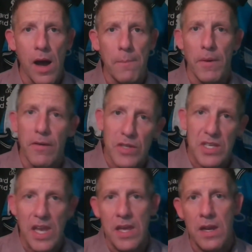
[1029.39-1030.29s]
But if it's
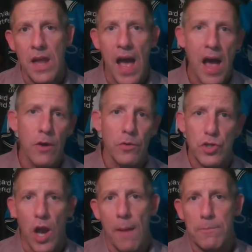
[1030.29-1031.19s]
in, out,
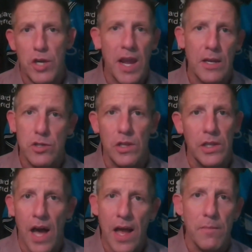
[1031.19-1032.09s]
chop, change, and the
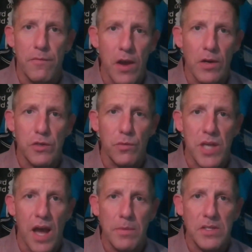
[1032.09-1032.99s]
lineup varies from
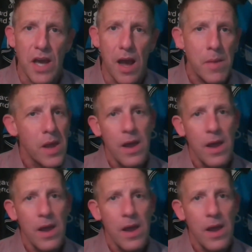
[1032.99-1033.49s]
time to time,